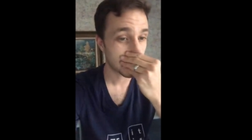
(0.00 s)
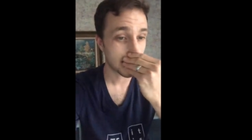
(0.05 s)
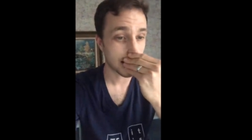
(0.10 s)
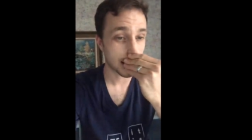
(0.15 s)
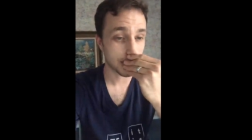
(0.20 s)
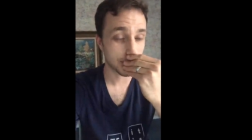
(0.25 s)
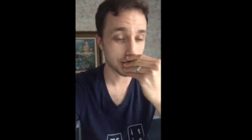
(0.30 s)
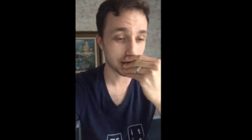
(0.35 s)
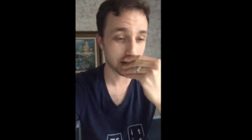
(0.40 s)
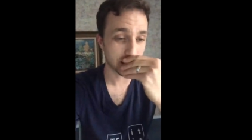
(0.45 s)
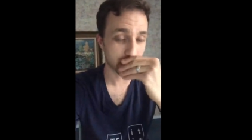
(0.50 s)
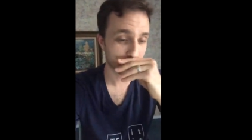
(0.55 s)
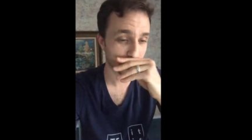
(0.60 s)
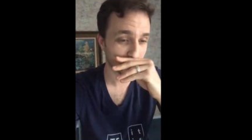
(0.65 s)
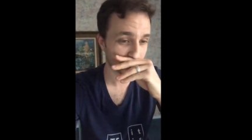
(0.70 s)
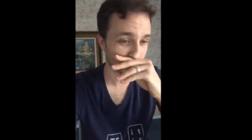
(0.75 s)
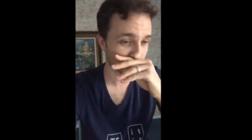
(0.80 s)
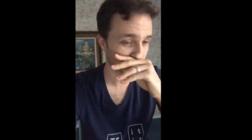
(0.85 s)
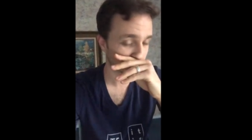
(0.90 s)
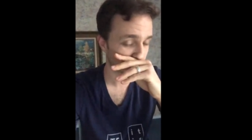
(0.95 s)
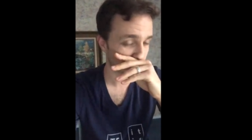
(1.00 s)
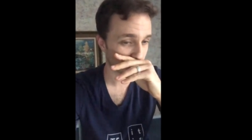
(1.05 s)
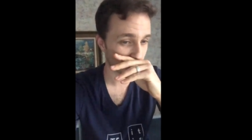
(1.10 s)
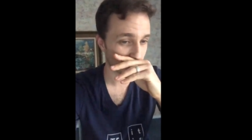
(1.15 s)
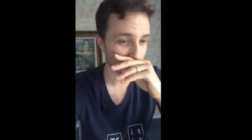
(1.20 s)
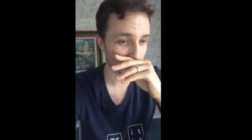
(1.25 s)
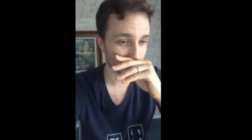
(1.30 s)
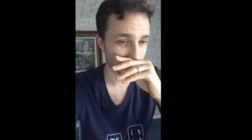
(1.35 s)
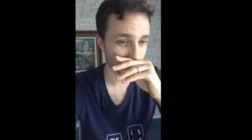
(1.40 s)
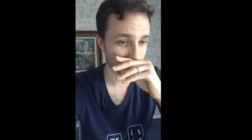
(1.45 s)
And th and this is
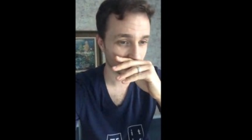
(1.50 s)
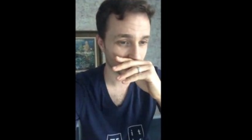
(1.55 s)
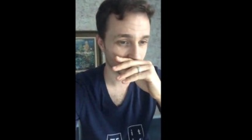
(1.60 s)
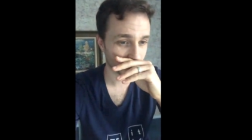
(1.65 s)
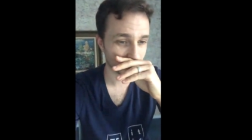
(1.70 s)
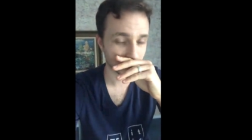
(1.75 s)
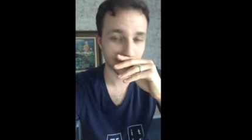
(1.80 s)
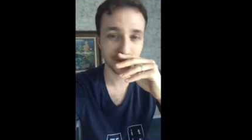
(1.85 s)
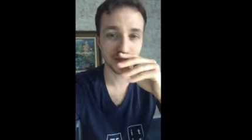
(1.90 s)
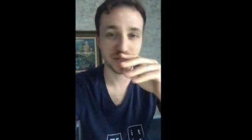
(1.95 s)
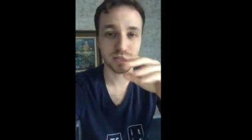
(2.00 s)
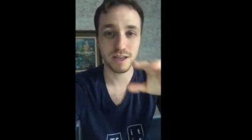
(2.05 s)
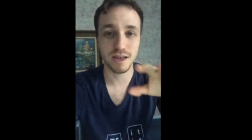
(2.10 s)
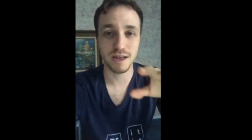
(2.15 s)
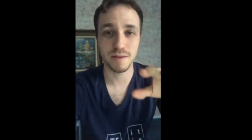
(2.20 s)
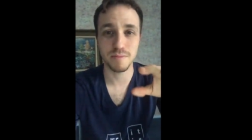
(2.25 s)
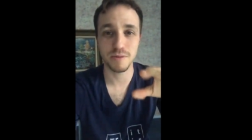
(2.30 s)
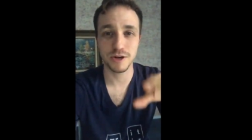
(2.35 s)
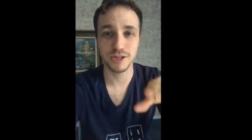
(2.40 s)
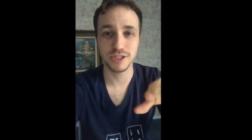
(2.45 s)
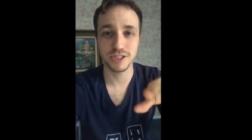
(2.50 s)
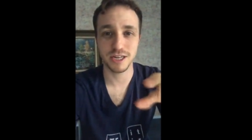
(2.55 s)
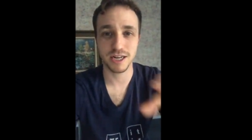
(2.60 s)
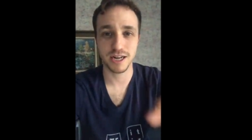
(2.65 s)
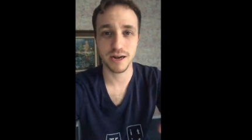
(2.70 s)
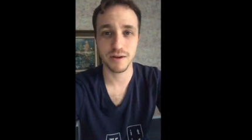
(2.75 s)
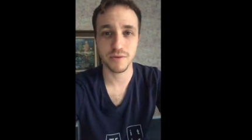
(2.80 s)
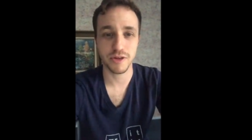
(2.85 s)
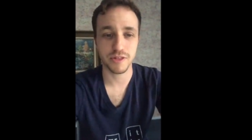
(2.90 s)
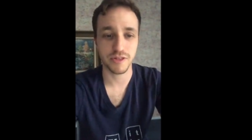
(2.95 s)
uh, this is the impression I
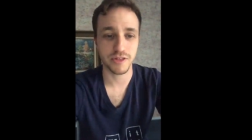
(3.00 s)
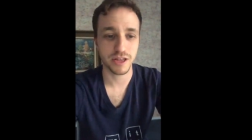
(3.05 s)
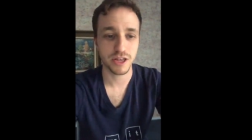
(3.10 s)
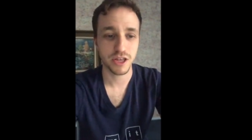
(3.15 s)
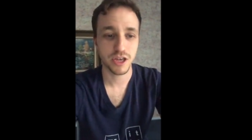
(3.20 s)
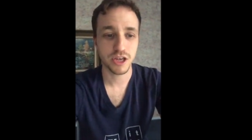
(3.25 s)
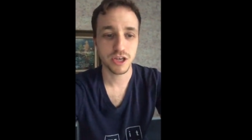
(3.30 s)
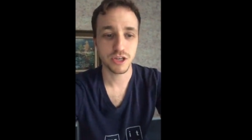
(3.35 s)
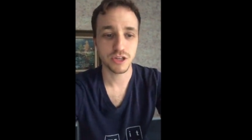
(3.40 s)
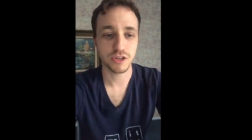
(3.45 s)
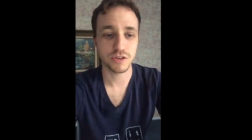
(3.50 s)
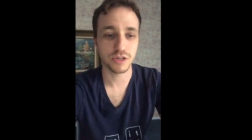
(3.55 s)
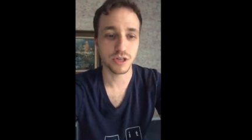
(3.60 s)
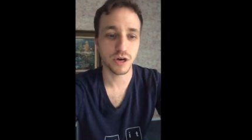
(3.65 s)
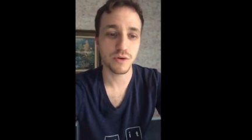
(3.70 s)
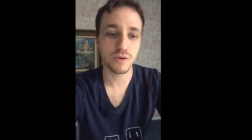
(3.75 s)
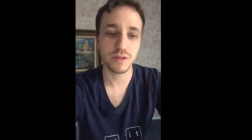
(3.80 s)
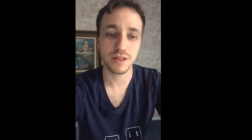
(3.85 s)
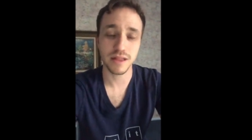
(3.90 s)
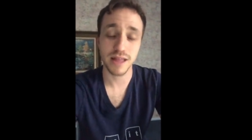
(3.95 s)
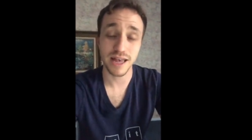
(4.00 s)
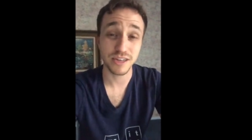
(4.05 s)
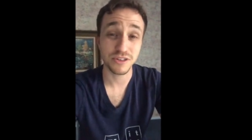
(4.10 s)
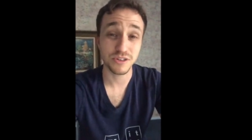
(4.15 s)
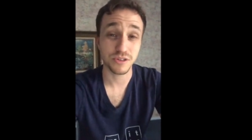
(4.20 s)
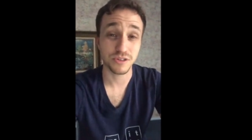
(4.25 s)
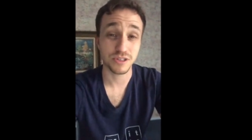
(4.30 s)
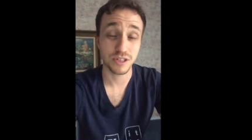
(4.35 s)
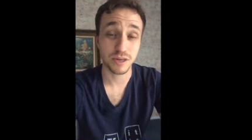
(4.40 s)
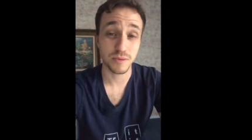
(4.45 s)
got with it. You don't
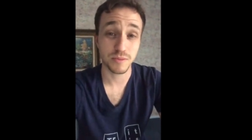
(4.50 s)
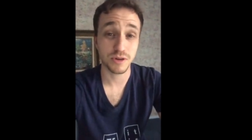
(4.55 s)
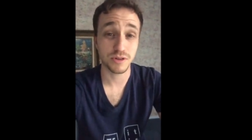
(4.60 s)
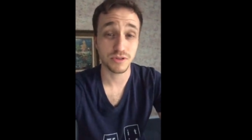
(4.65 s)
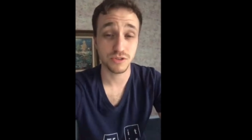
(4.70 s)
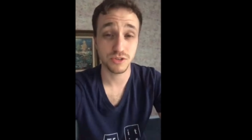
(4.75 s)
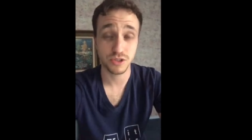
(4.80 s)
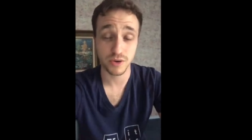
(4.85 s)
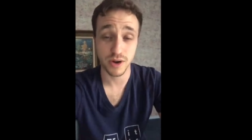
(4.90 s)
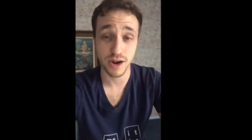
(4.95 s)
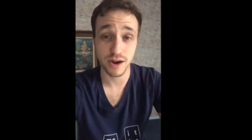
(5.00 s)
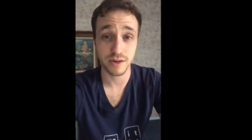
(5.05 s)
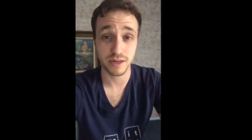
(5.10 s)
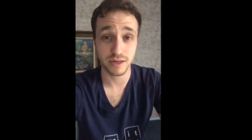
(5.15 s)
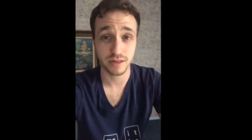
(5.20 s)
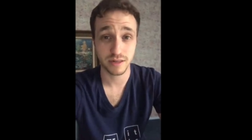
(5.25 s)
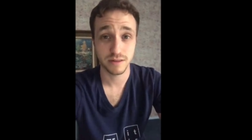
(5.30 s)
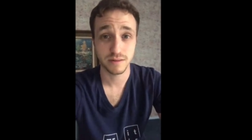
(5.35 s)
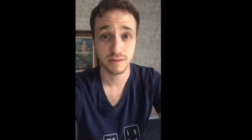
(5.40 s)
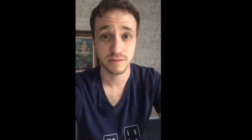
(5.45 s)
lecture someone who's drowning.